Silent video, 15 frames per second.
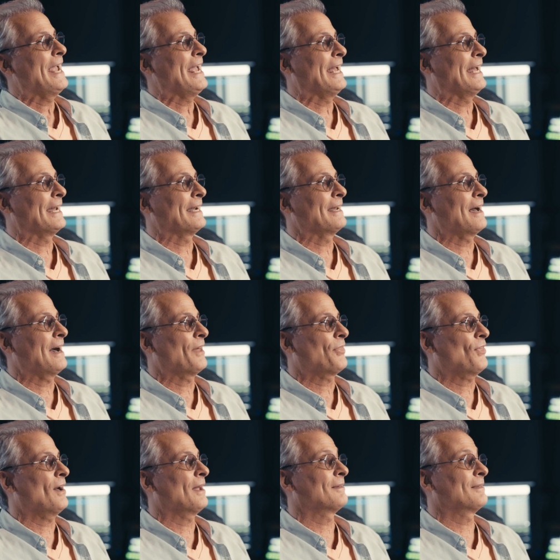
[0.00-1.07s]
And I
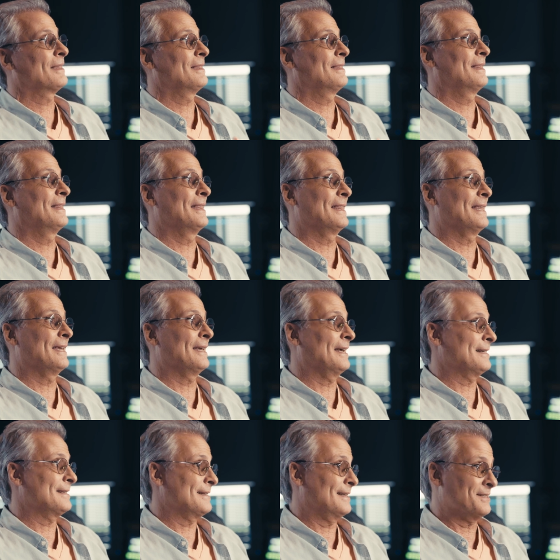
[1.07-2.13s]
thought,
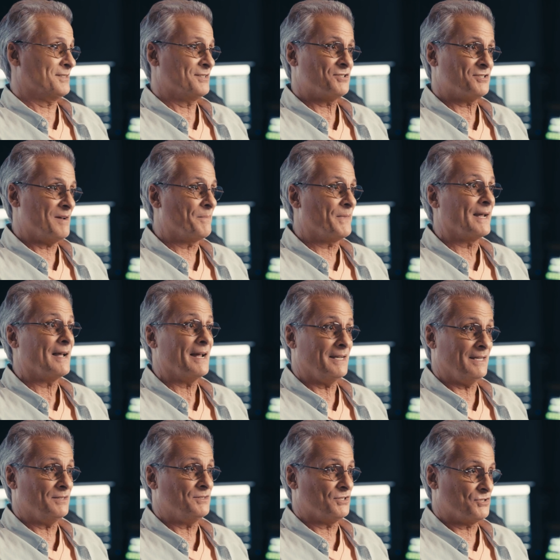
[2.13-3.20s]
this, this is something I
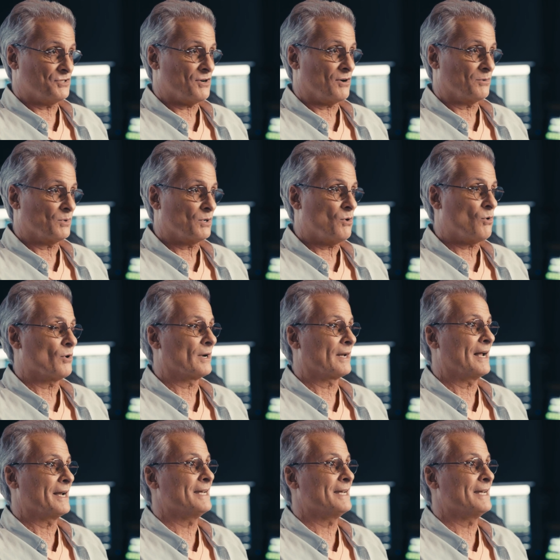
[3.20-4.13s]
need to start recording.